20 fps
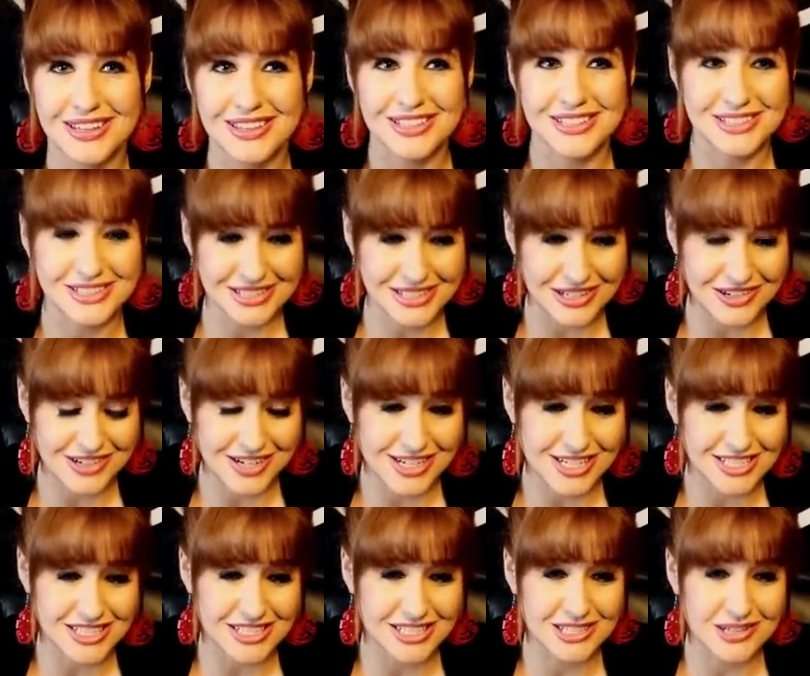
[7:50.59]
this
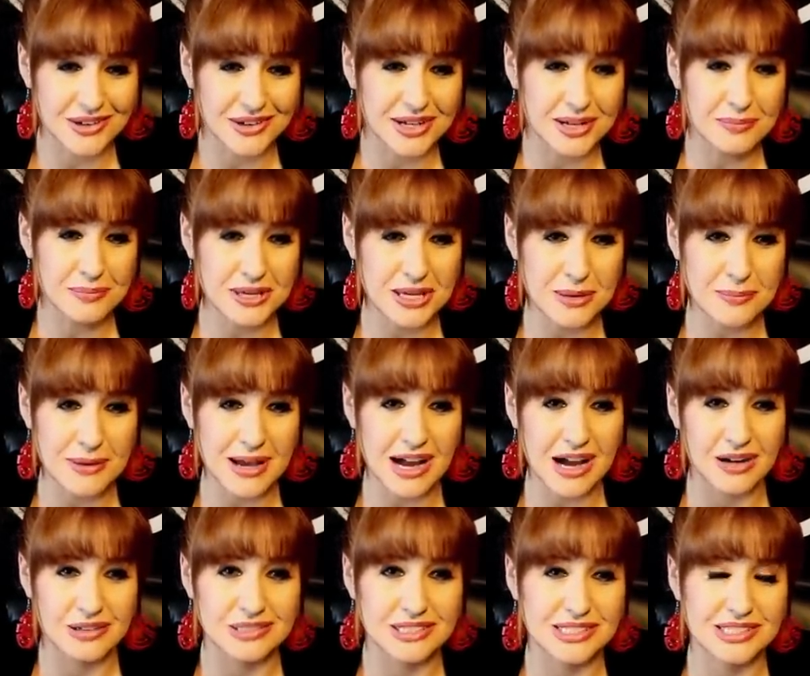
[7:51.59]
series is going to be
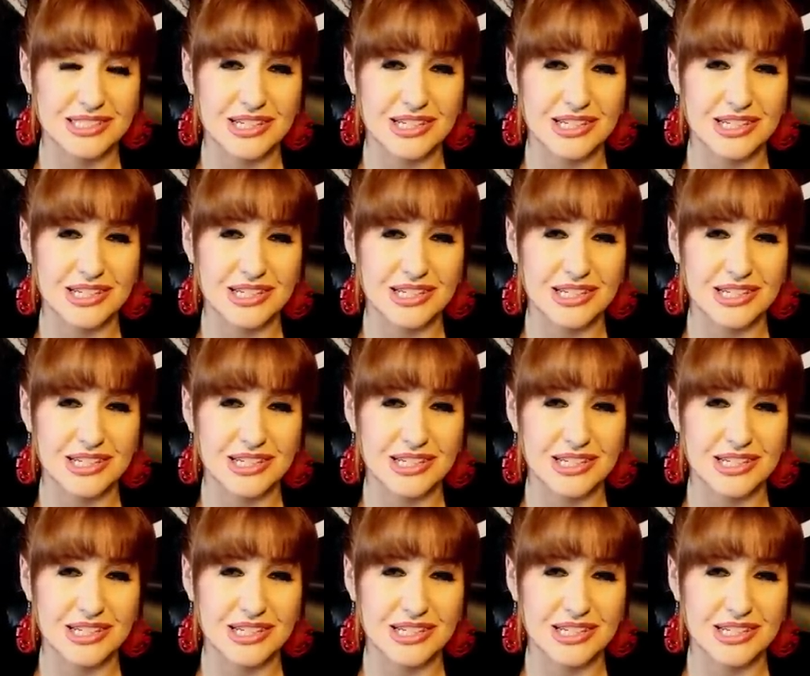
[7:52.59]
about.